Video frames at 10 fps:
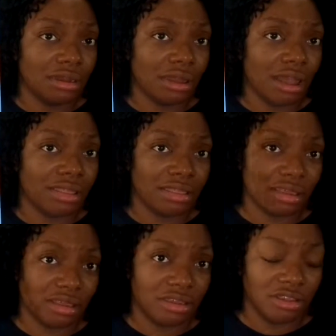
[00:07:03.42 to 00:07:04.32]
I
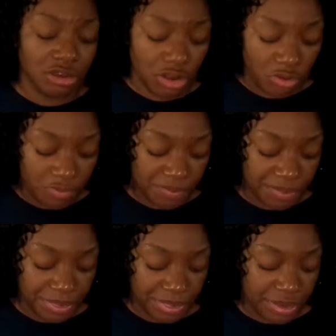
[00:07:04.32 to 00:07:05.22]
think, you know,
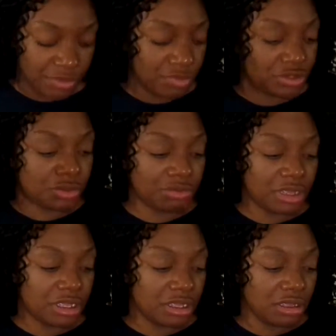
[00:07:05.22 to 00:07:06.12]
which would
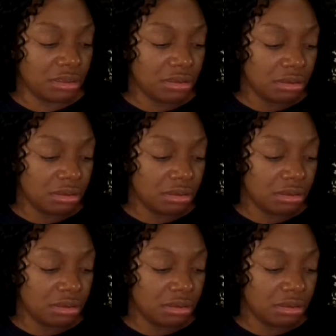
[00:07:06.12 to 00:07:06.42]
be